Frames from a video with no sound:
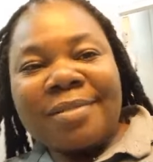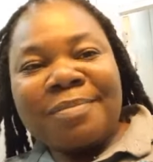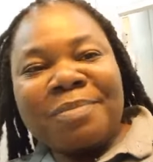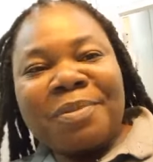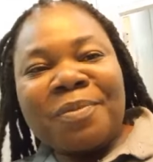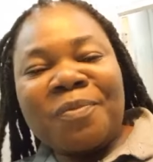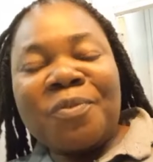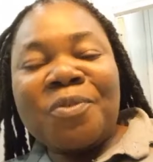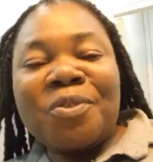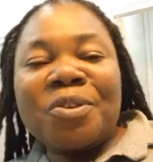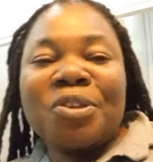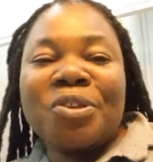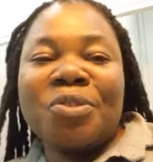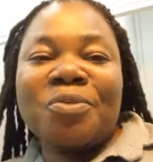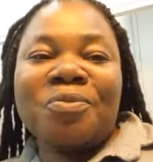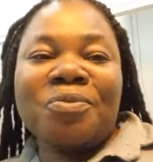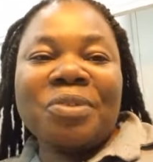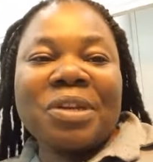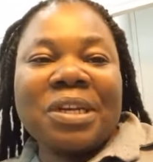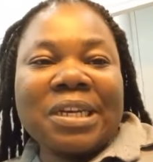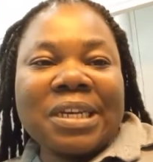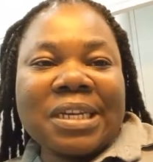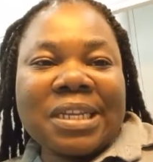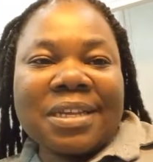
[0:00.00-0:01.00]
before you
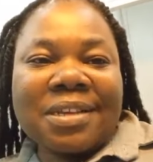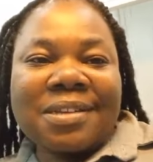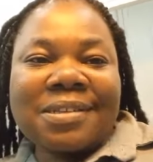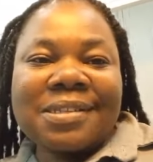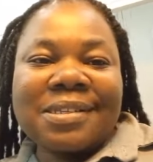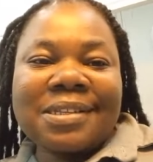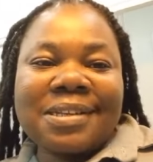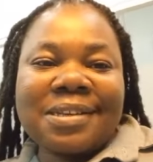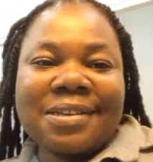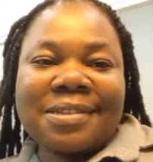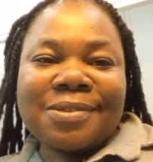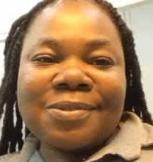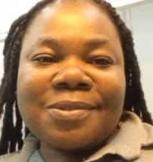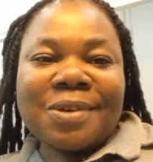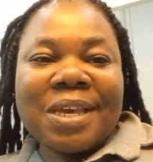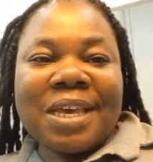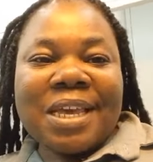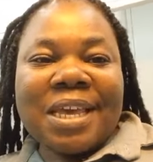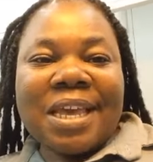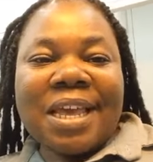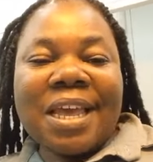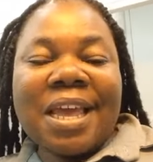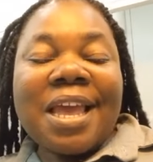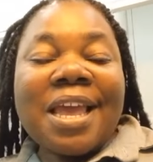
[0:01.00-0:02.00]
release it
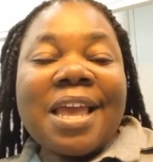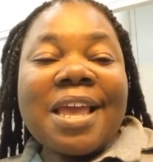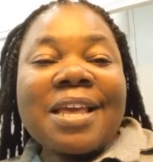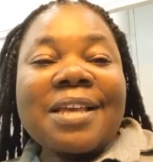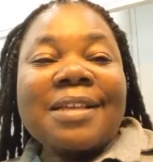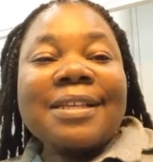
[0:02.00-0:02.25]
okay